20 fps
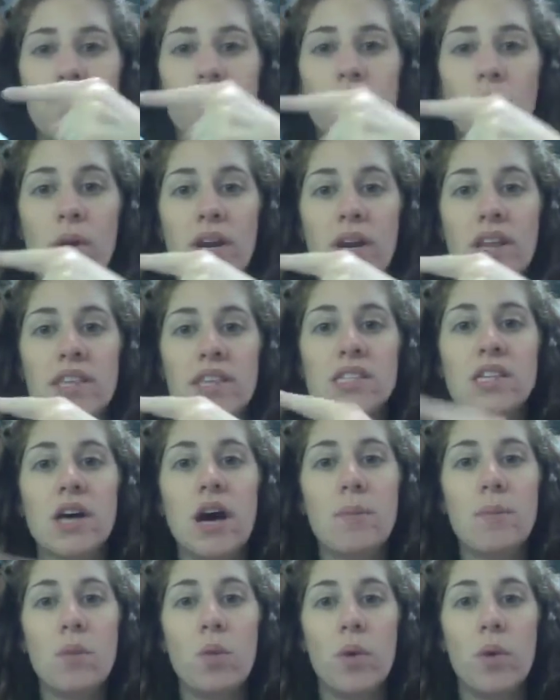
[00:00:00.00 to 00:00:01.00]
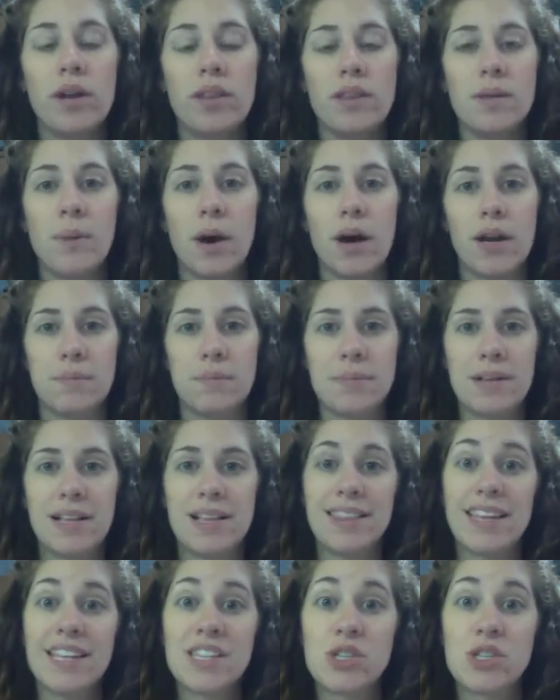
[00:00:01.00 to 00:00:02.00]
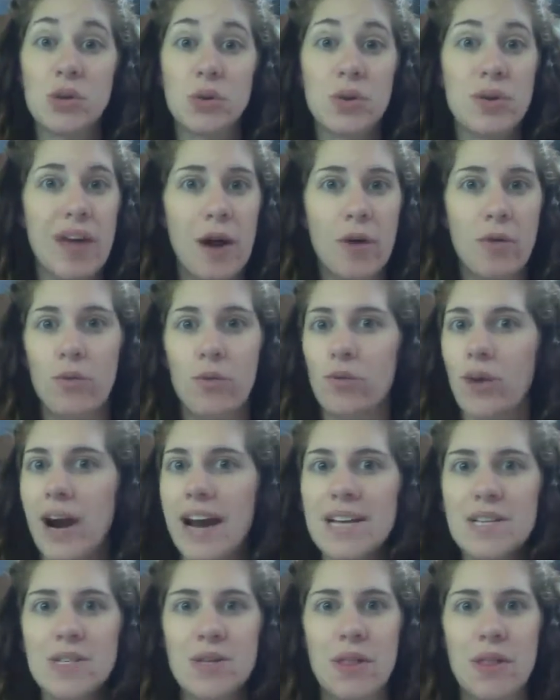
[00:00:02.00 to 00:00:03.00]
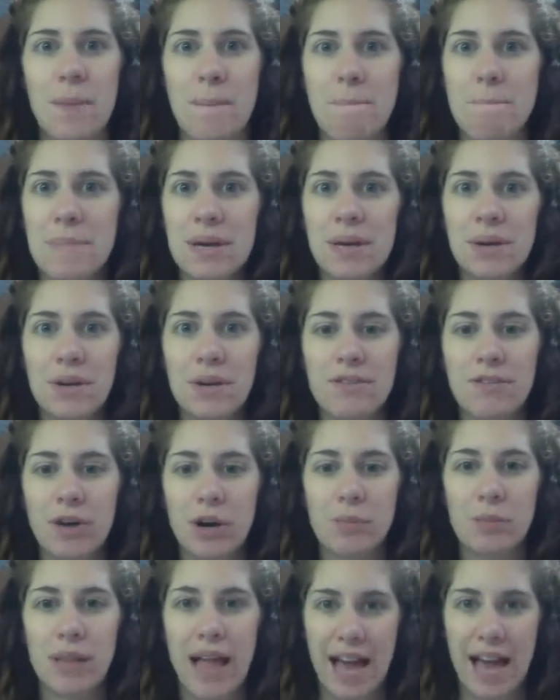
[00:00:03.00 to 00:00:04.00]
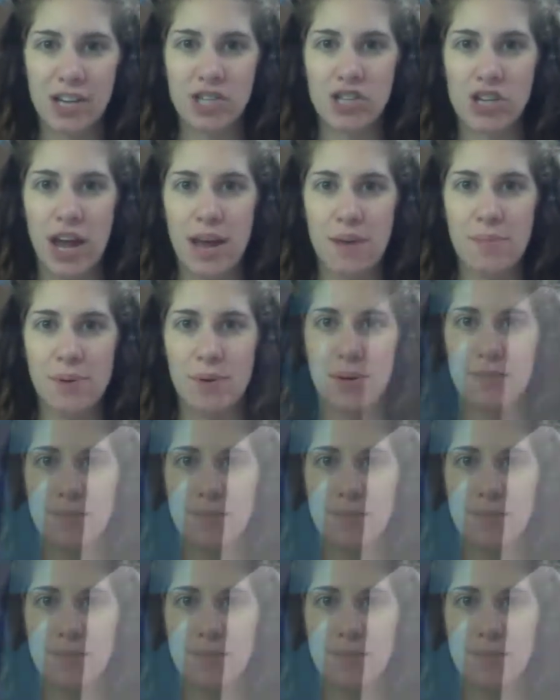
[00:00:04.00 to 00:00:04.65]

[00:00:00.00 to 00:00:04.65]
One at the top, one at the bottom. Let's glue that right to the middle of our black shape.